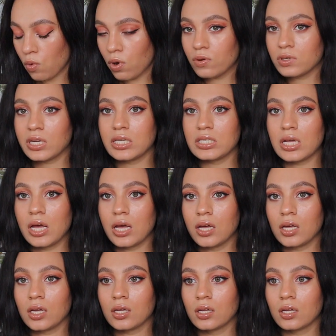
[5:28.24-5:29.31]
What was I
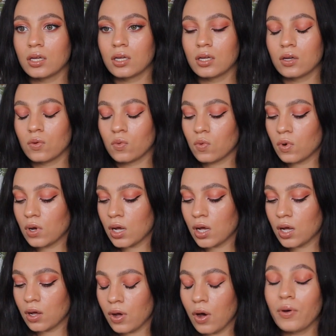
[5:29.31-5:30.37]
saying?
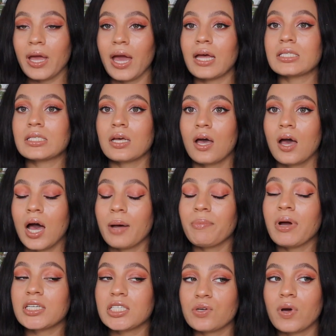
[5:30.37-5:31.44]
Wow. Oh, yes.
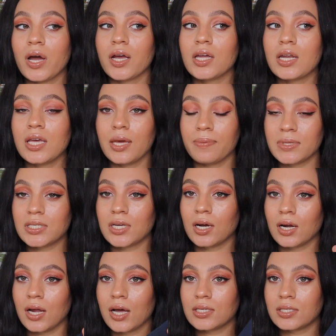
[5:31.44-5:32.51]
I'm actually quite good at keeping
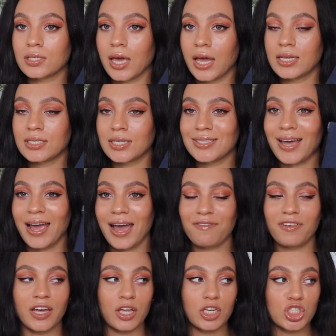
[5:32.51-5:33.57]
sunglass cases. I
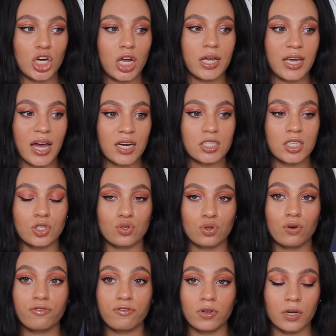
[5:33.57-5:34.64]
have like a gigantic
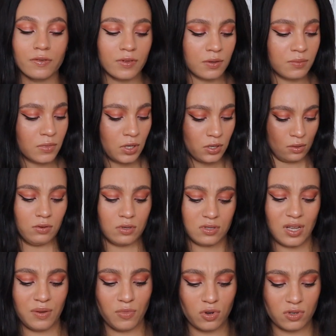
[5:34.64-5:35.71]
drawer full of them.
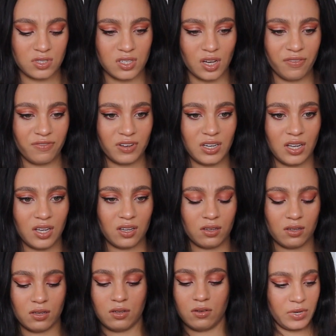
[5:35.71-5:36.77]
Is there more stuff in
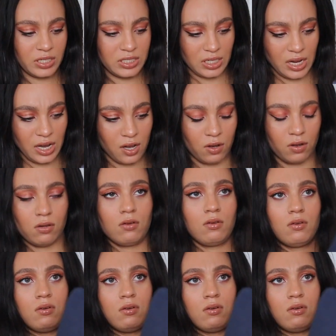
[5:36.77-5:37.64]
here? Bloody hell.